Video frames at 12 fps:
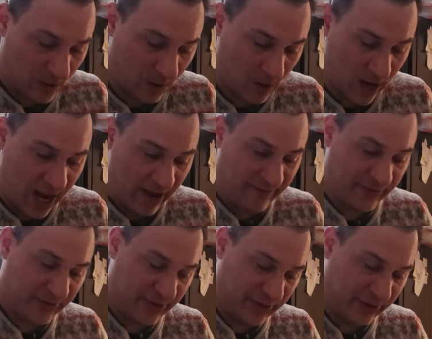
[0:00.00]
Half of
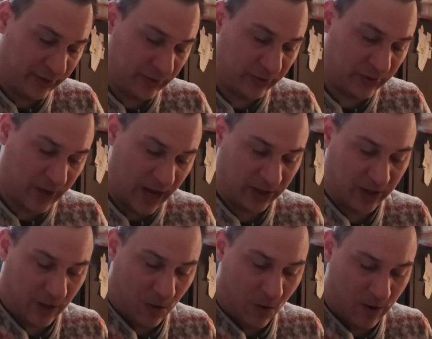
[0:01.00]
this, it's actually a
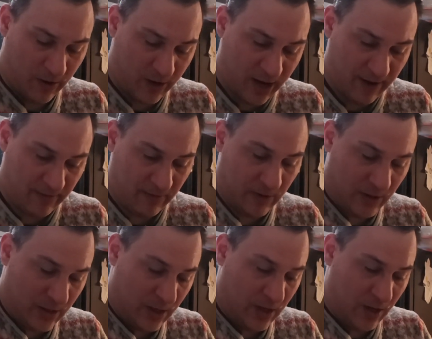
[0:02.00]
quarter cup.
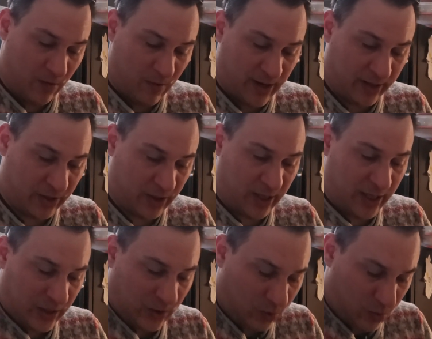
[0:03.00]
I want it to get
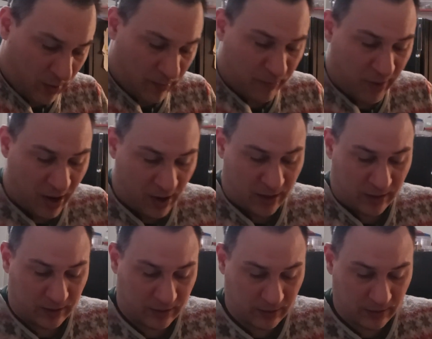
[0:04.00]
into a ball.